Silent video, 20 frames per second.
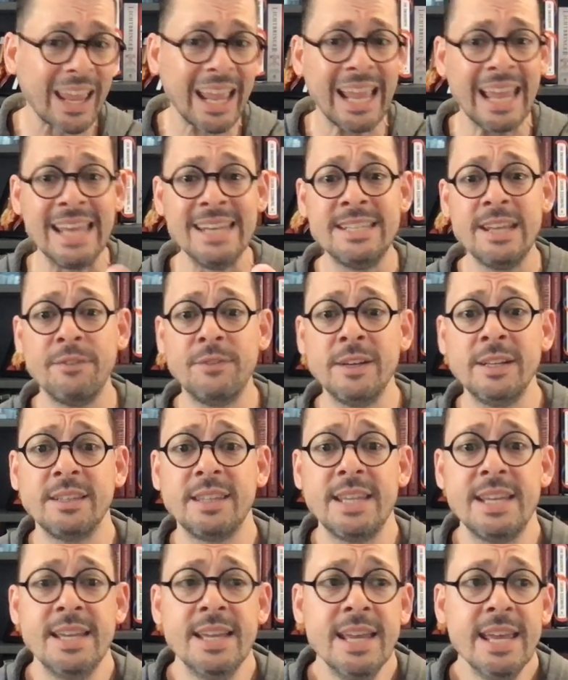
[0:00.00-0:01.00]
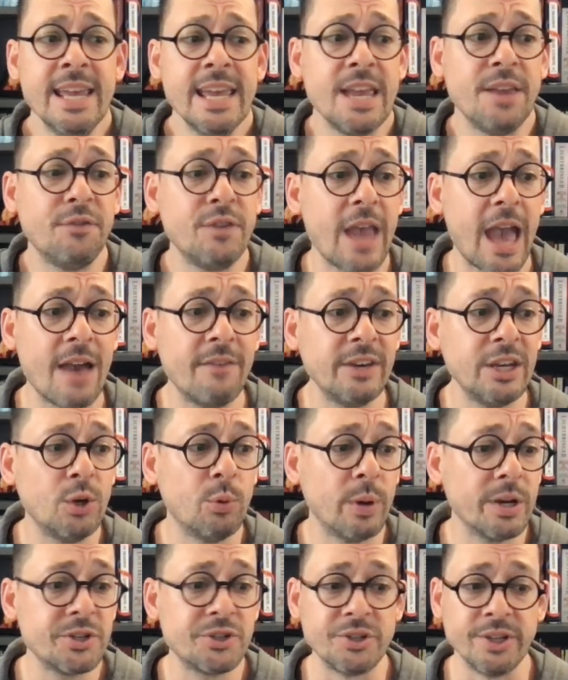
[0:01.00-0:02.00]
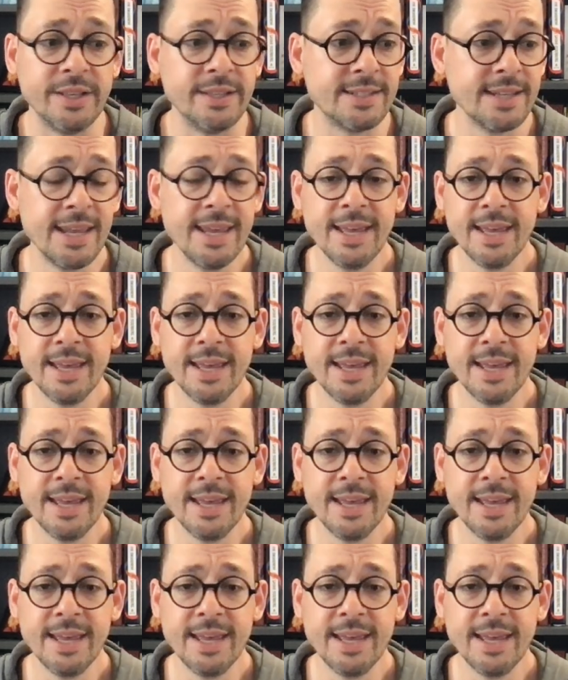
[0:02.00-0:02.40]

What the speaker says: And definitely, if you have any questions,